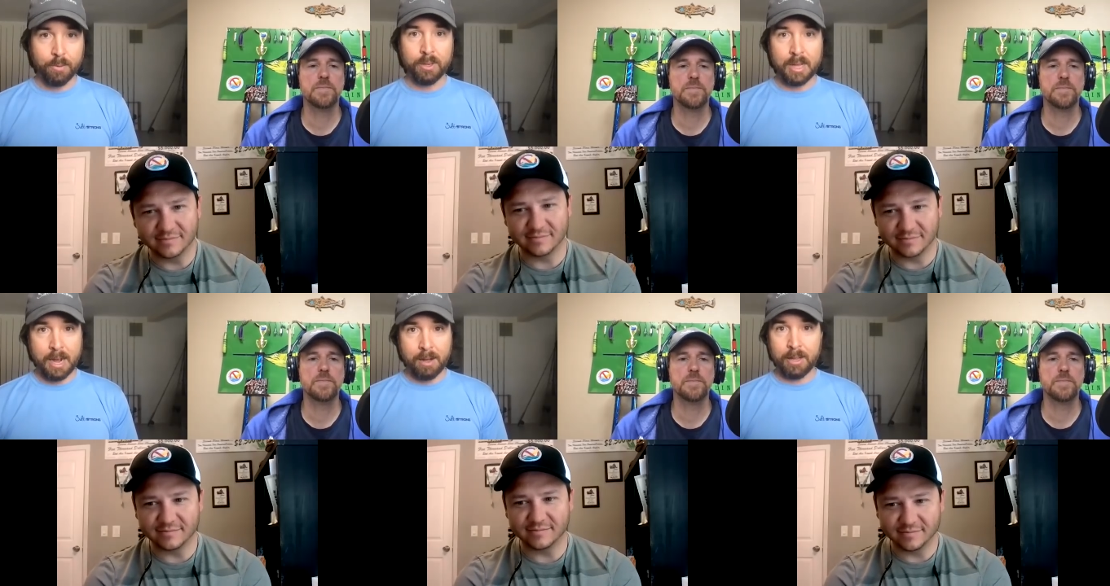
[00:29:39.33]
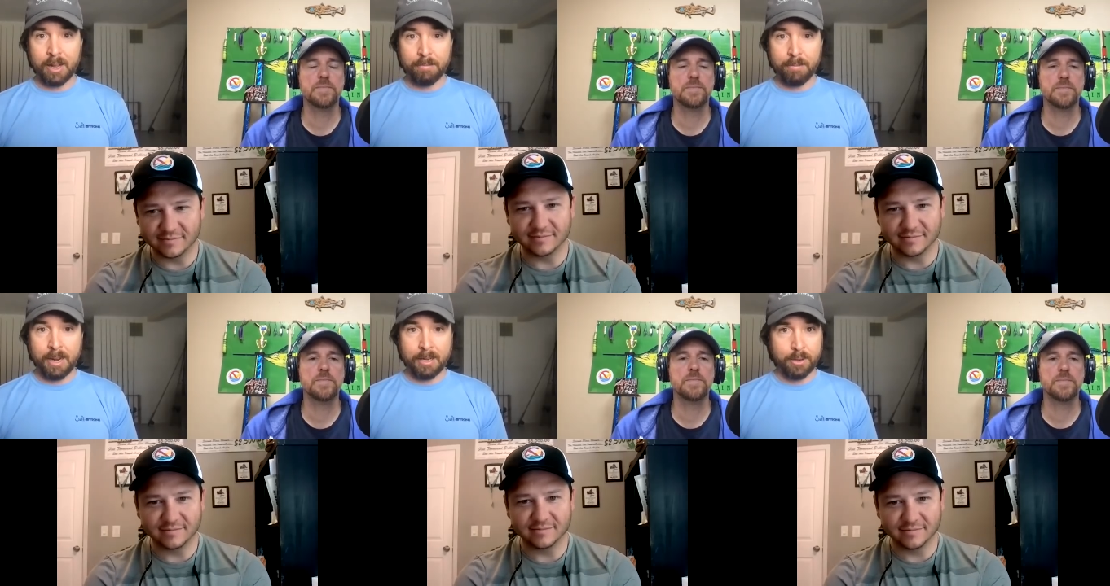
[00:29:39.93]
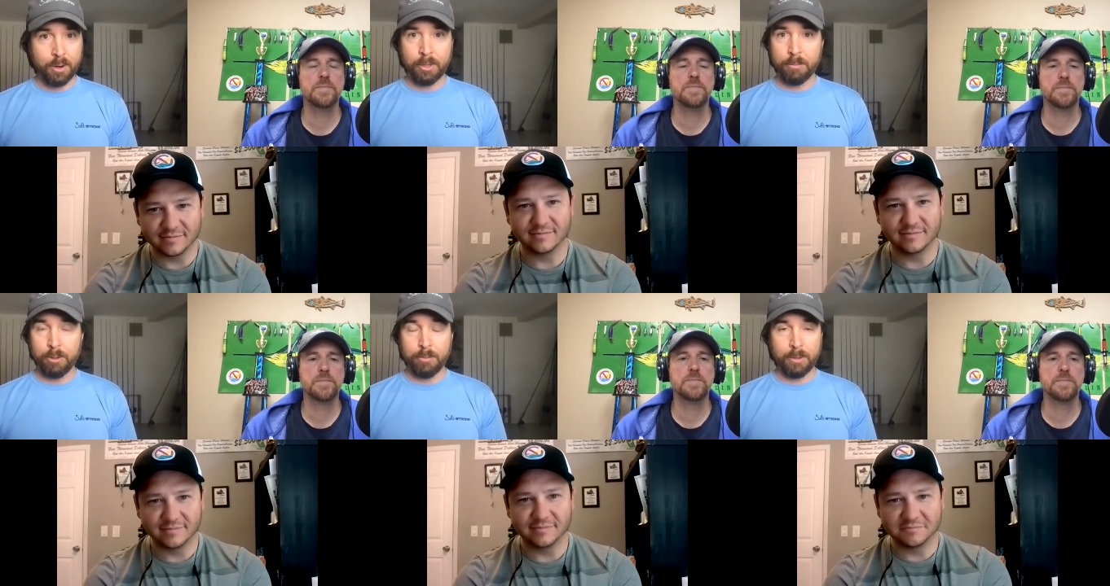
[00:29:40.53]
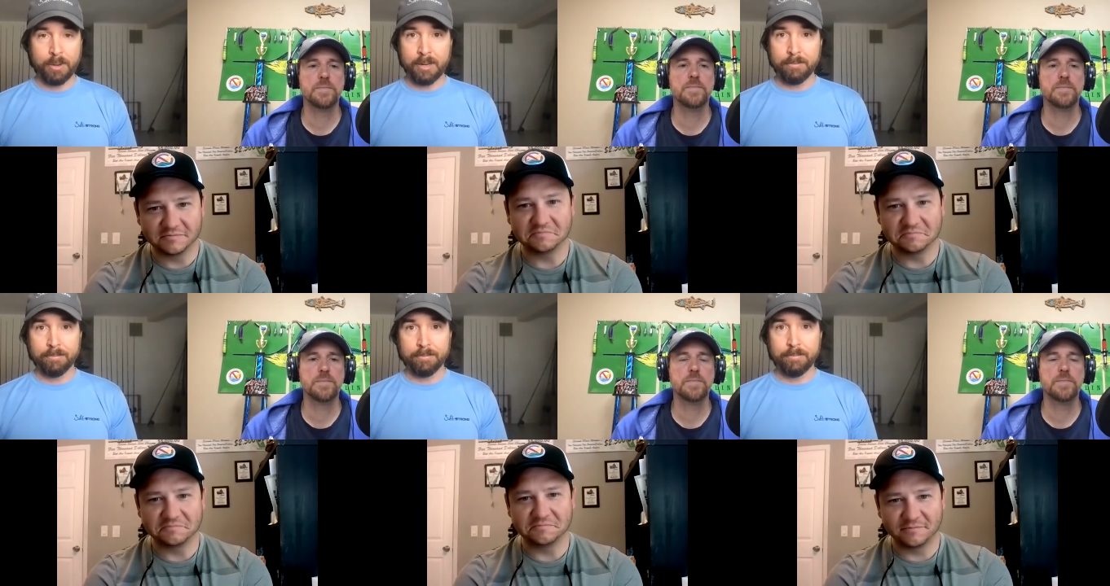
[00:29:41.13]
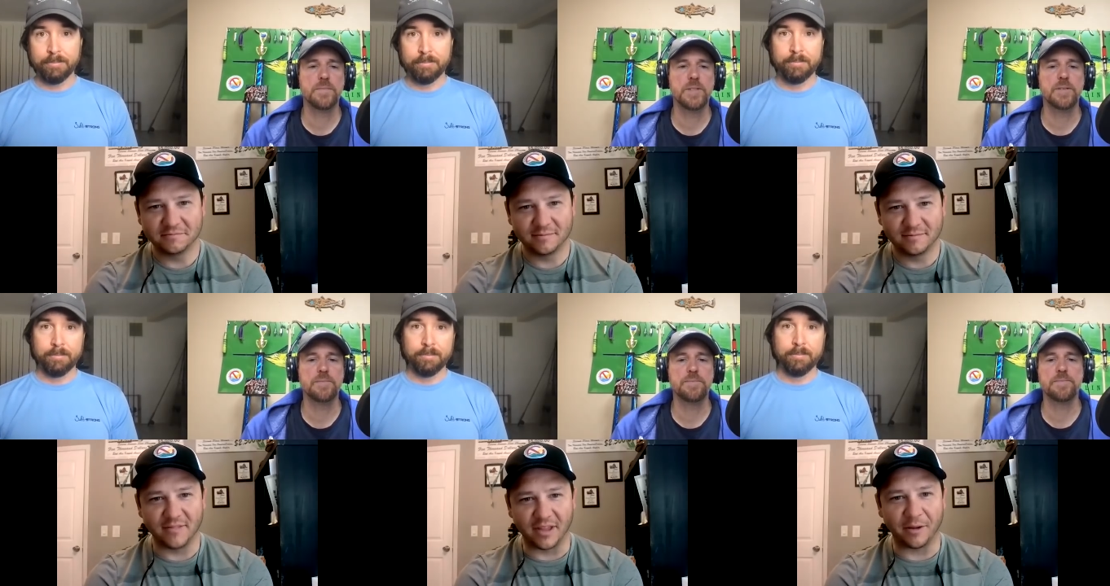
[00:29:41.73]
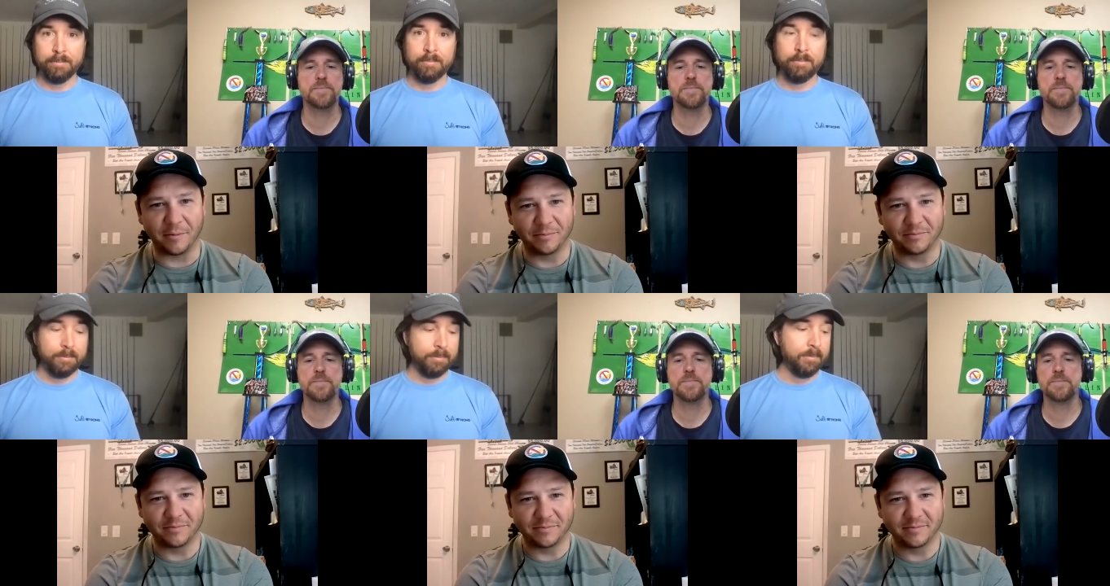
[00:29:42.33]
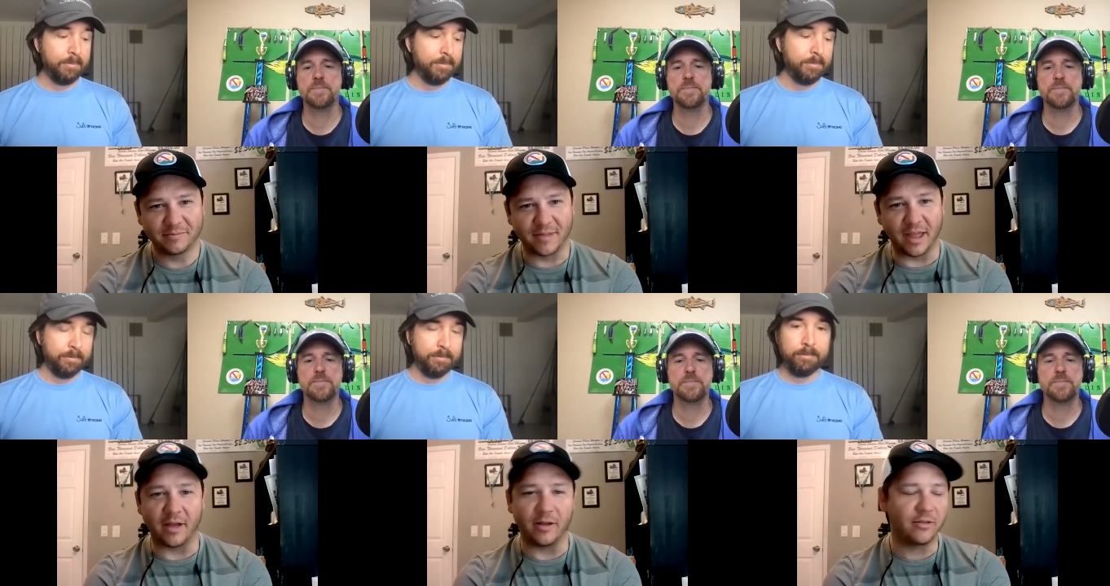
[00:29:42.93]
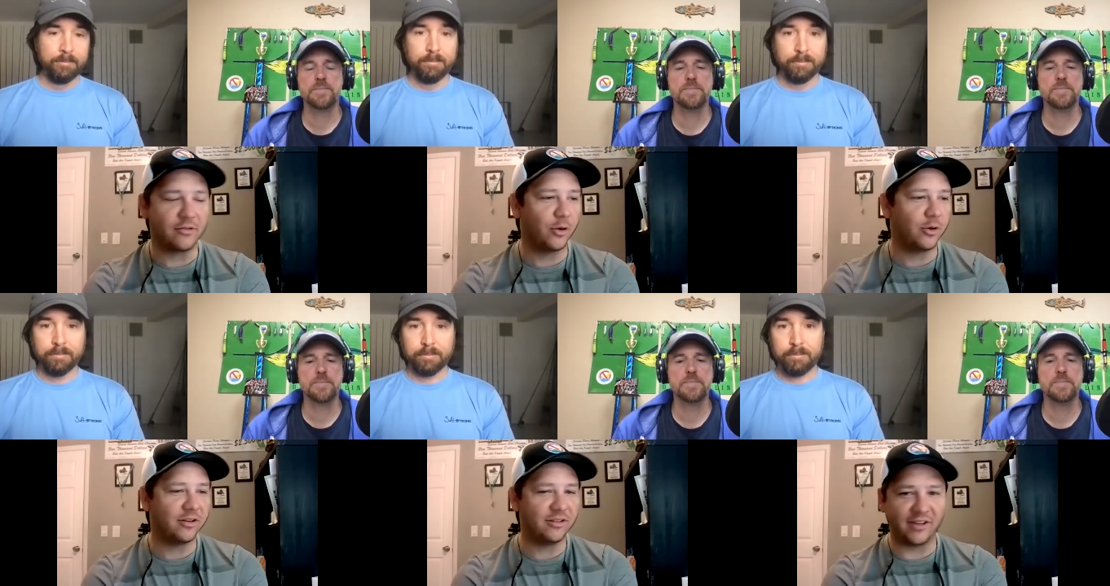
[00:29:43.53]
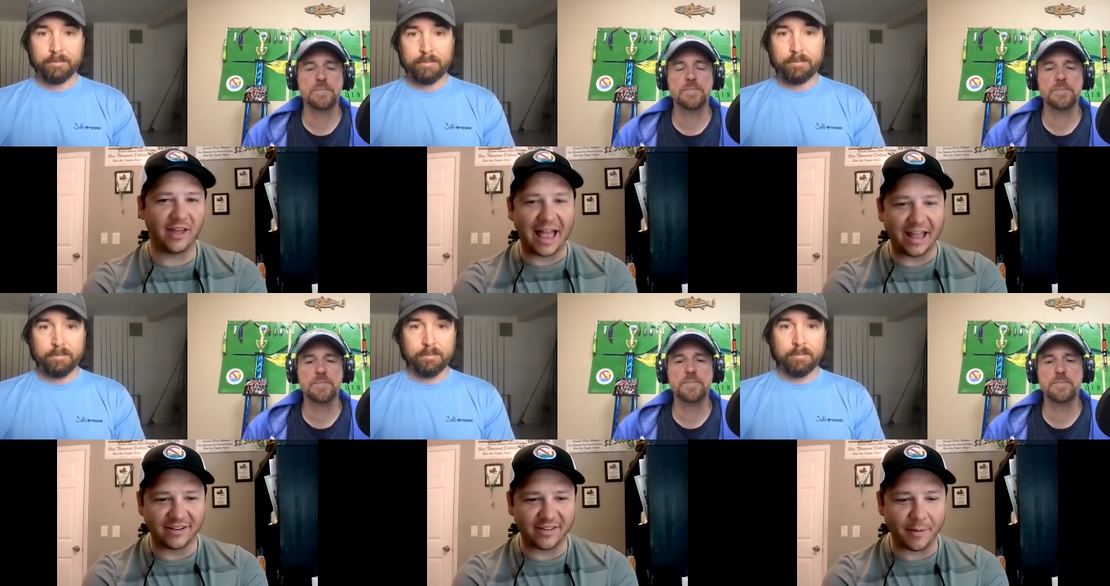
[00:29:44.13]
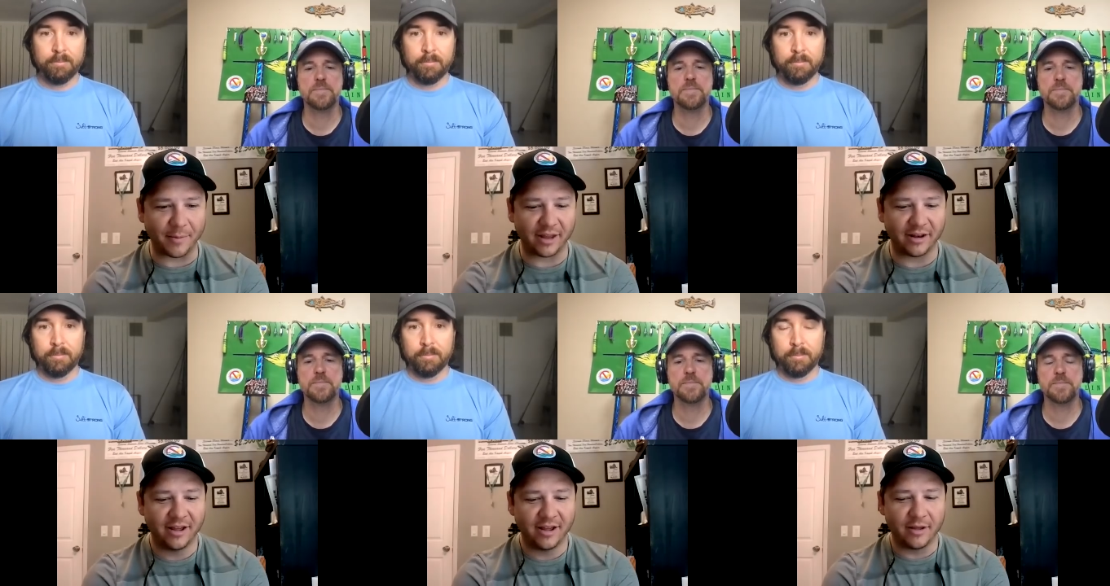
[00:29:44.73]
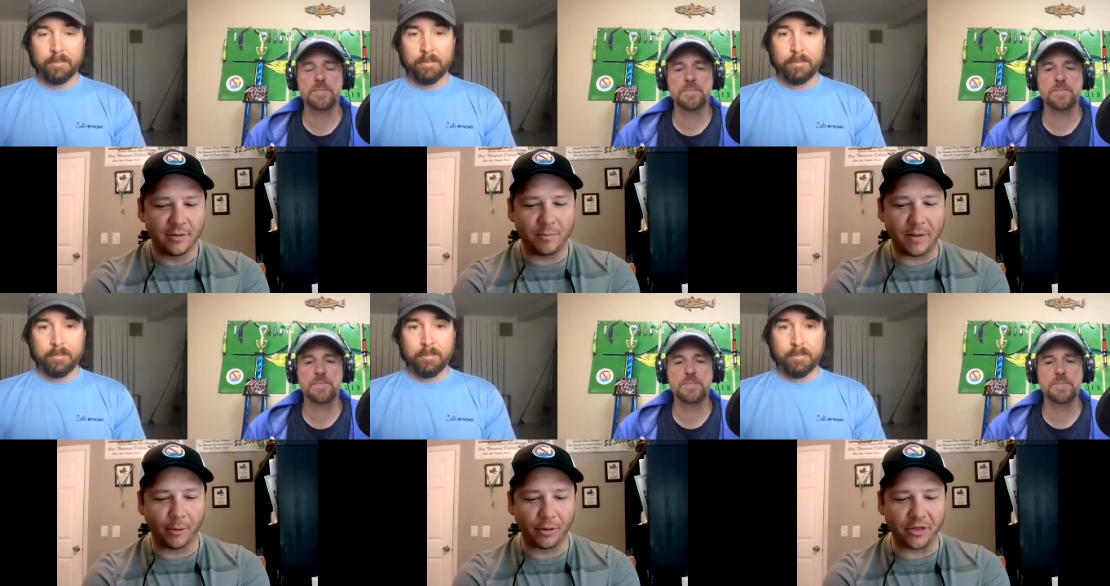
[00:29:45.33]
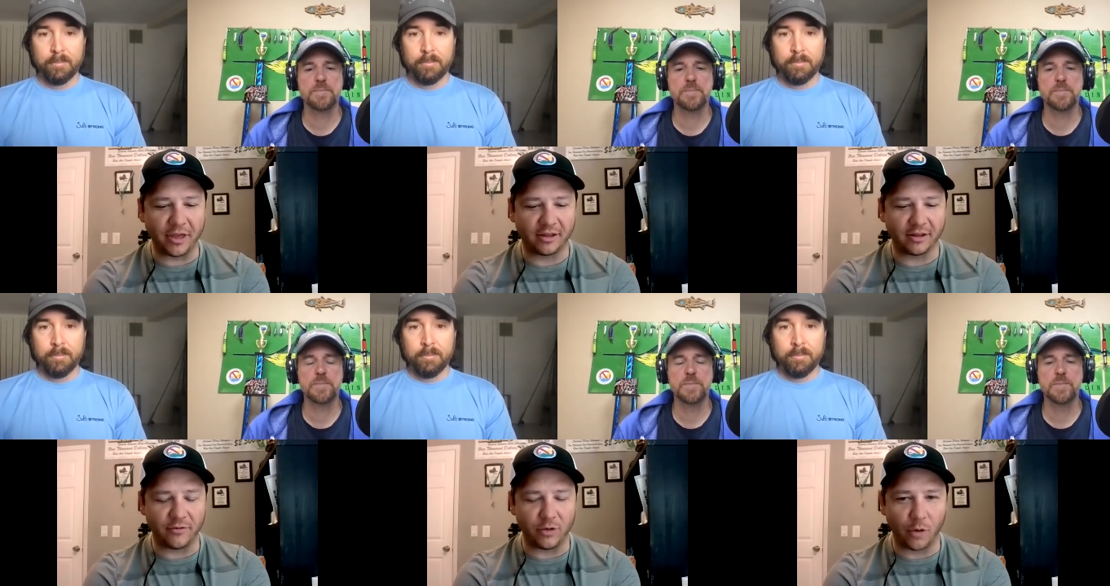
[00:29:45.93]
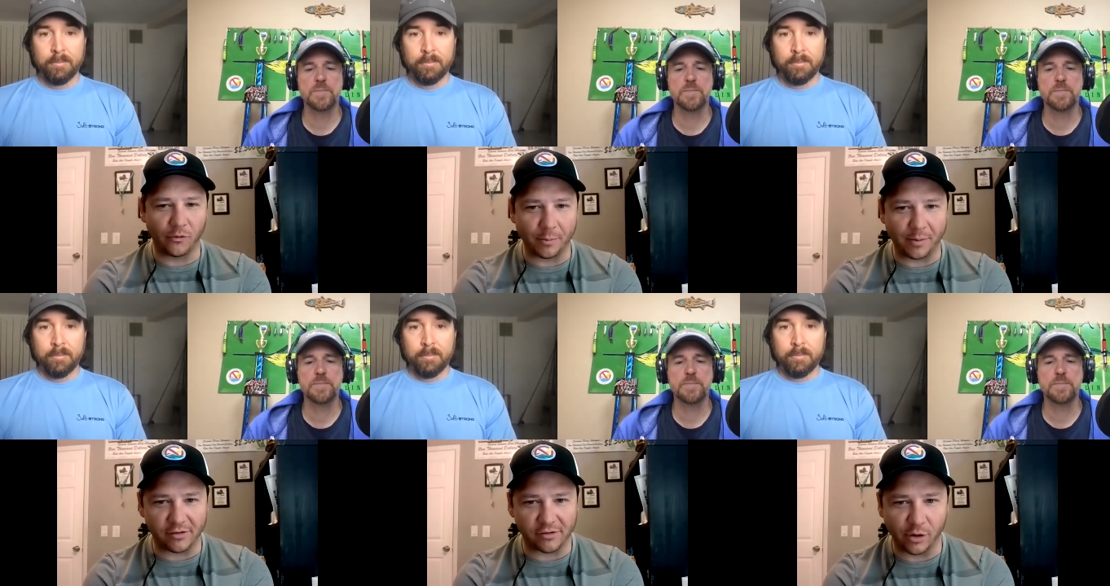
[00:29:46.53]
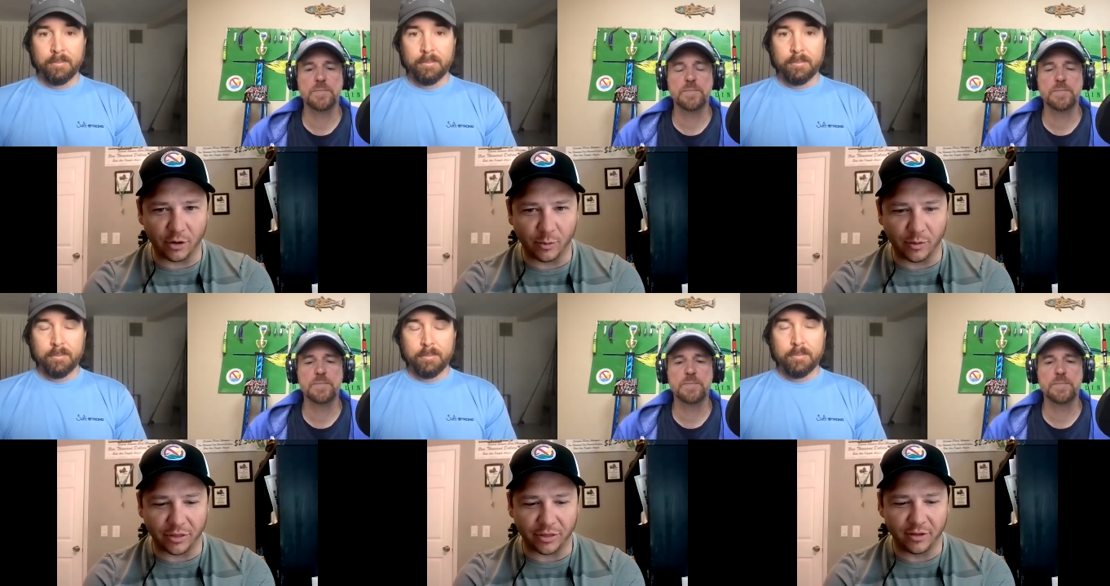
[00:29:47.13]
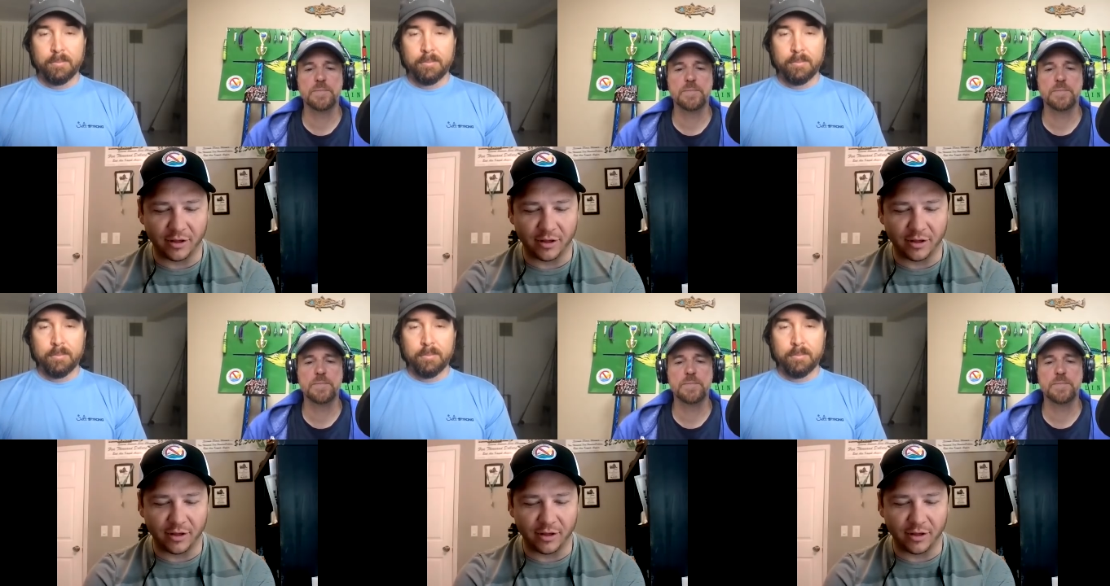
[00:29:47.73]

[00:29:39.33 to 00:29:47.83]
Speaker 1: without live bait totally blew me away. Oh. Yeah.
Speaker 2: Yeah. And so to, to add to that, man, people think if you go for big snook with